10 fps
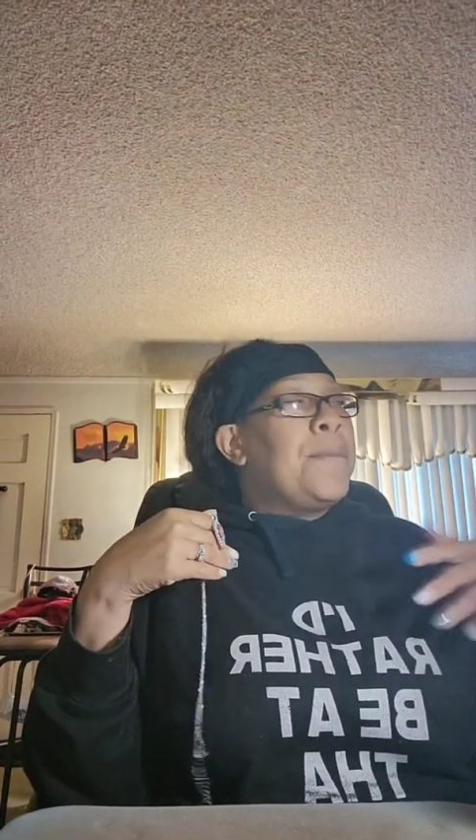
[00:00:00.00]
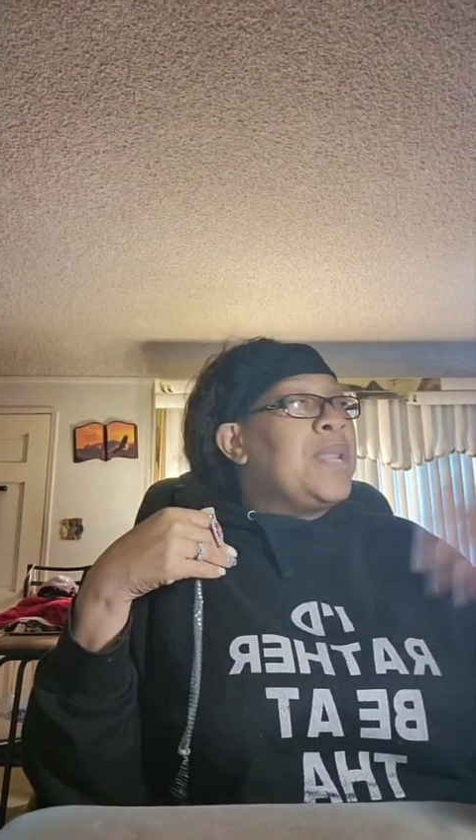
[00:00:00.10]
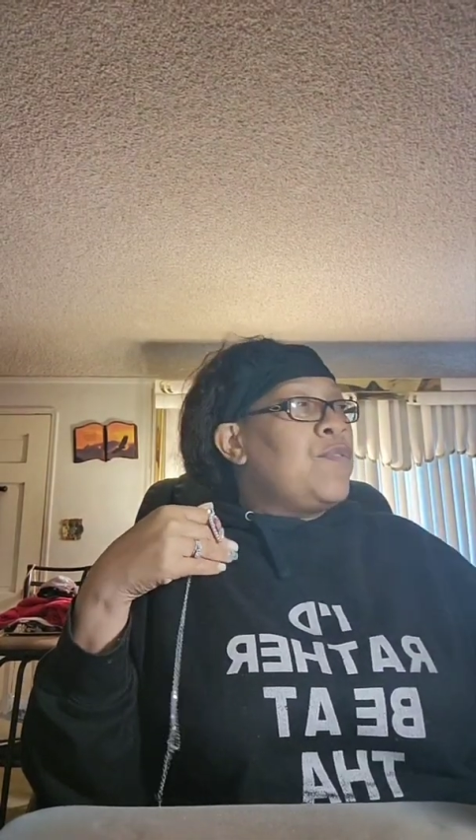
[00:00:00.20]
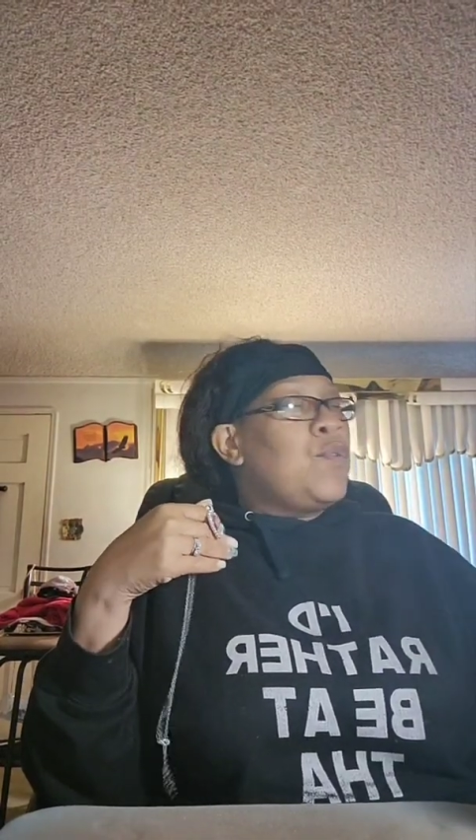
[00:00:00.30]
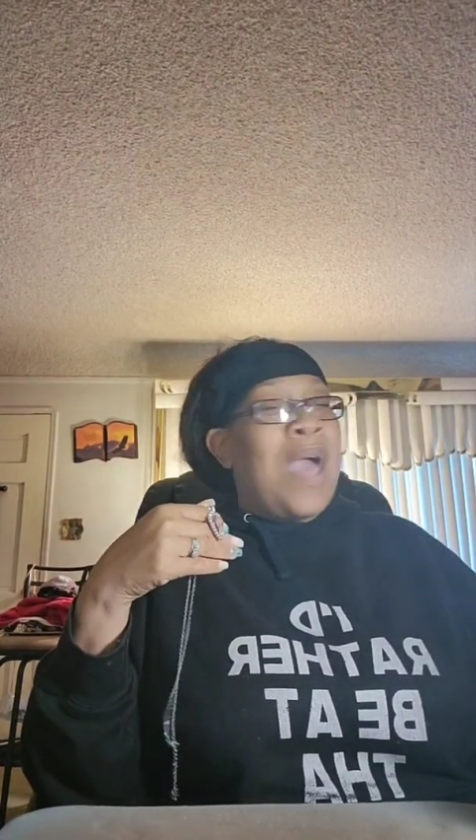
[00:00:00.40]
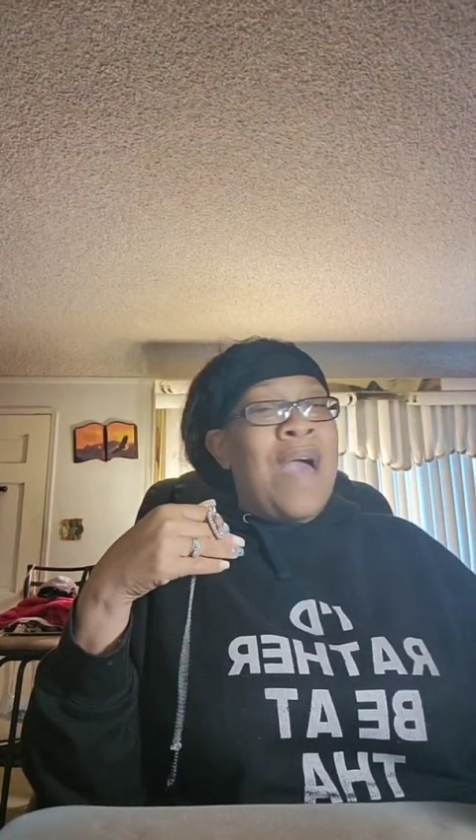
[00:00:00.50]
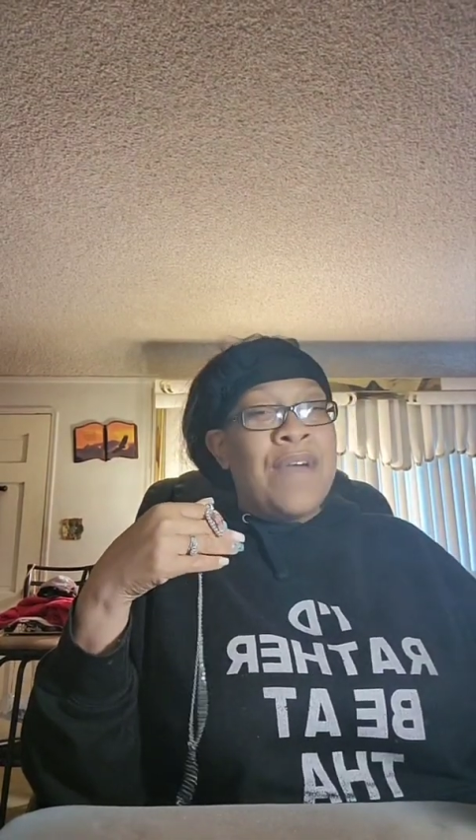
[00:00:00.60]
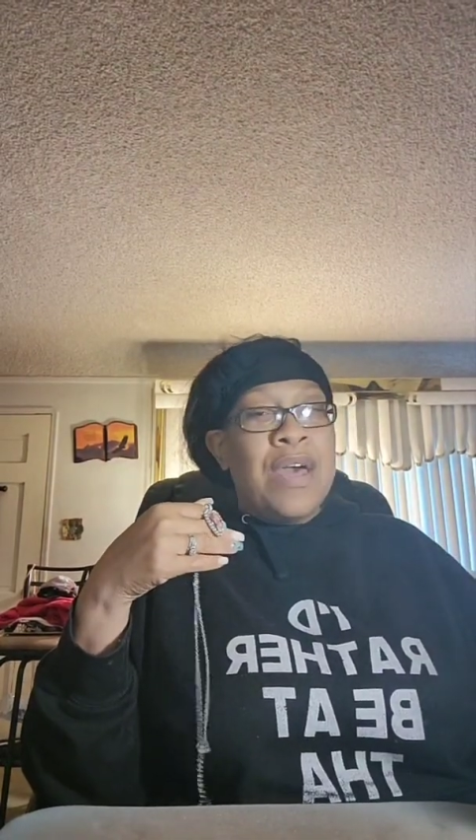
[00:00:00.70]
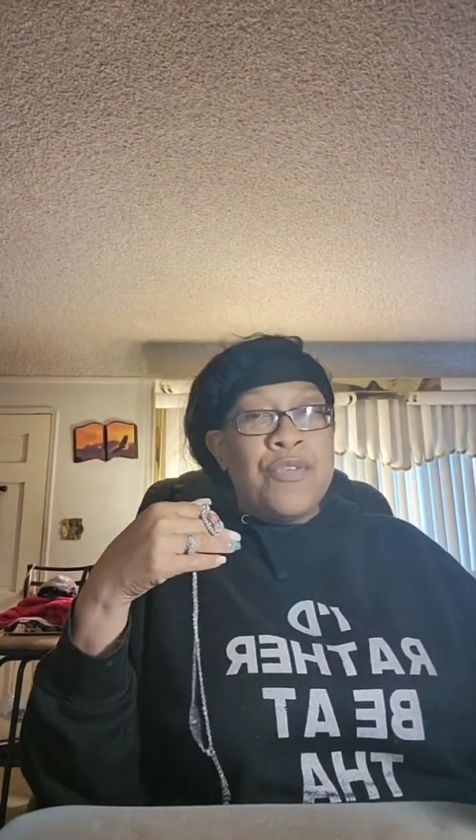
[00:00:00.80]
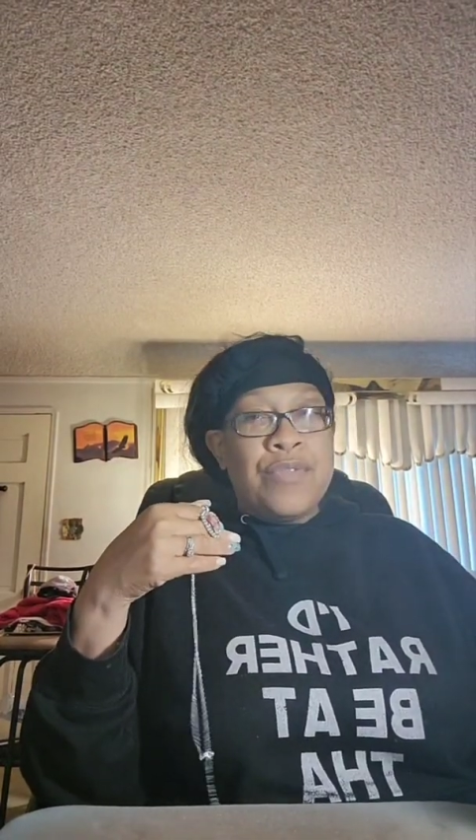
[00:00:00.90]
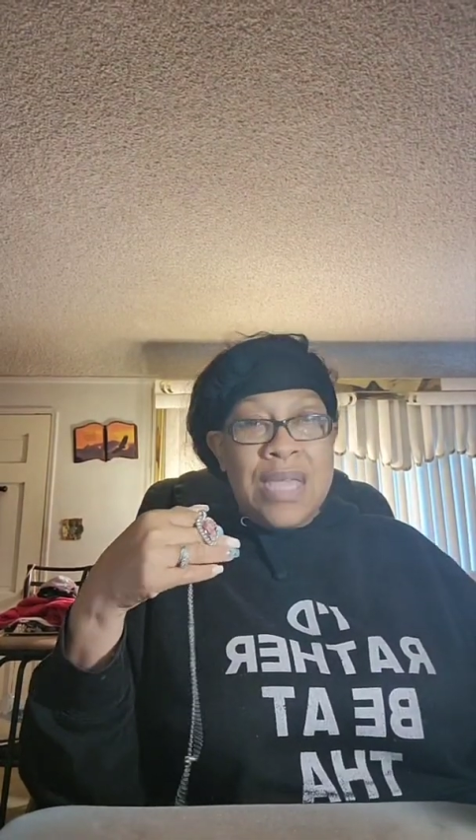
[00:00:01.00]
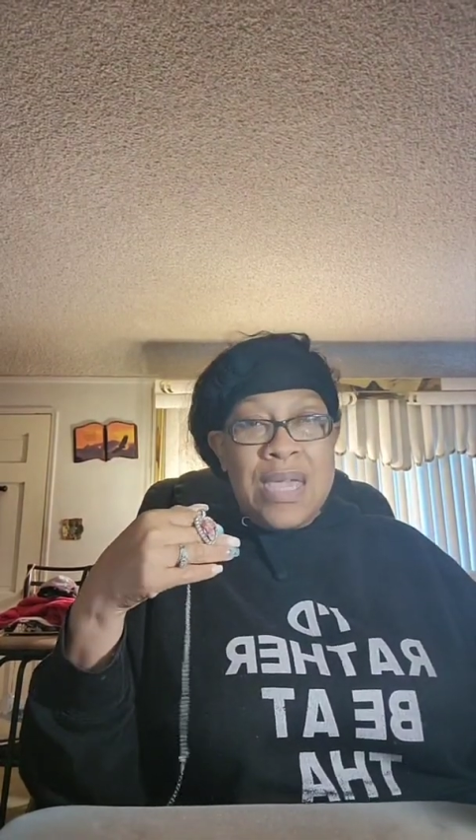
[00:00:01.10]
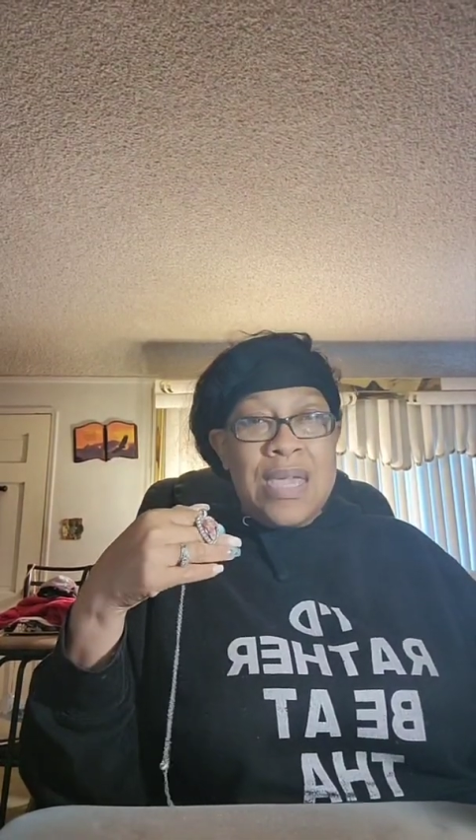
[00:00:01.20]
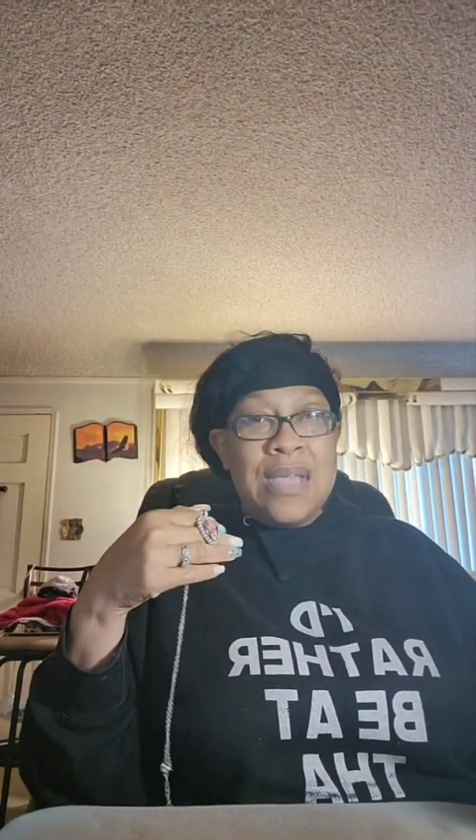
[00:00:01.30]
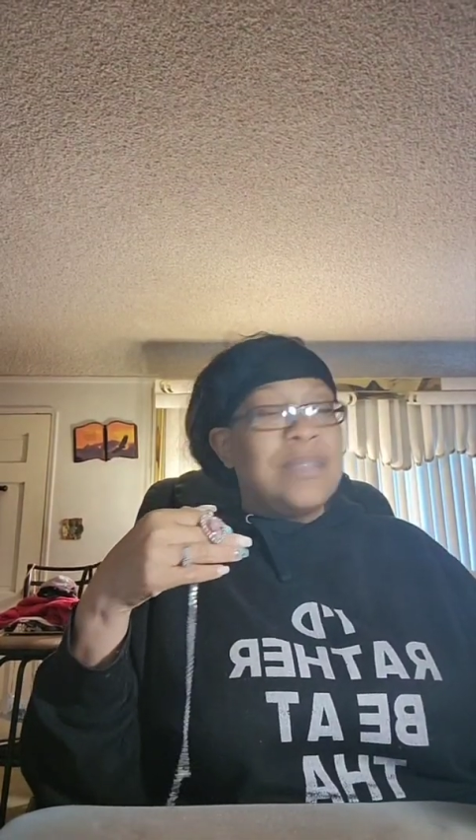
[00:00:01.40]
But if you have other
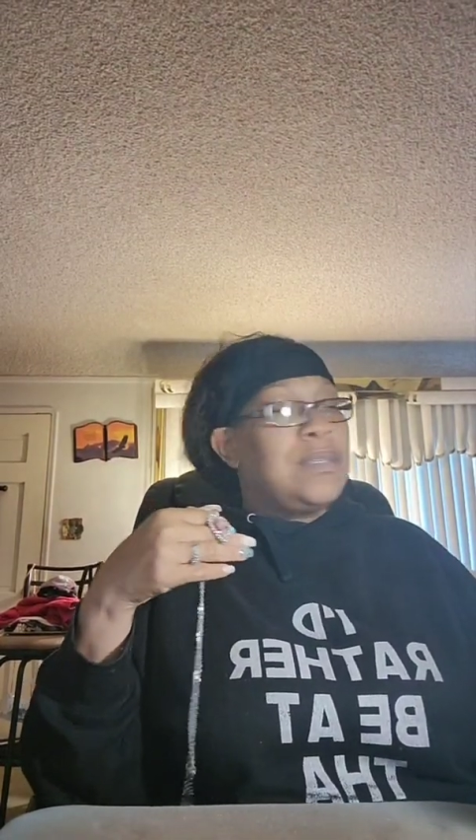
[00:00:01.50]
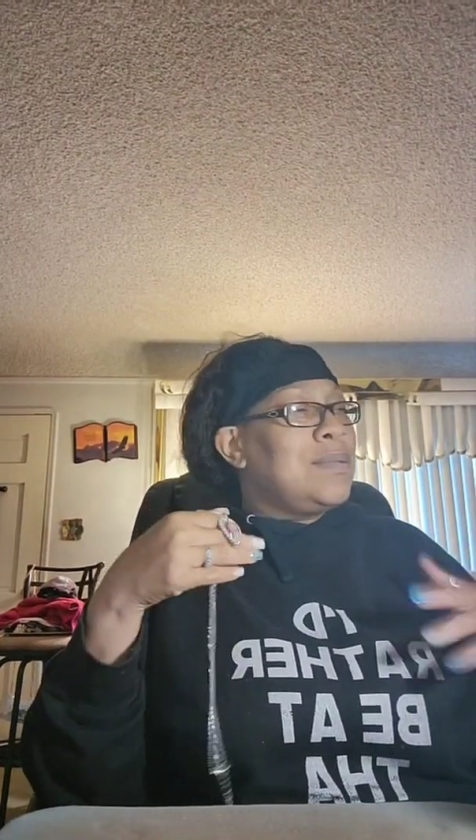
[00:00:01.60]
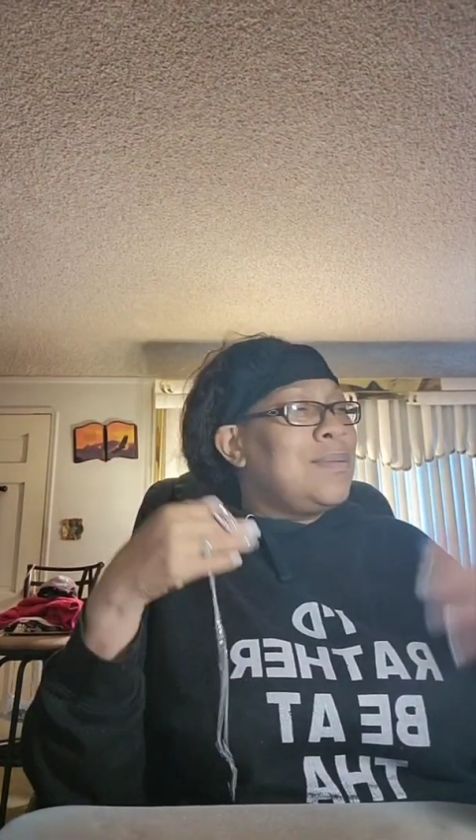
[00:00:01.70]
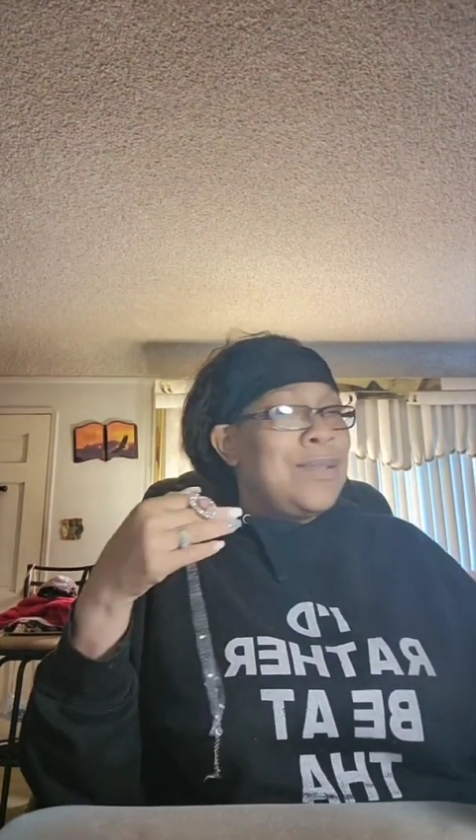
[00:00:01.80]
things,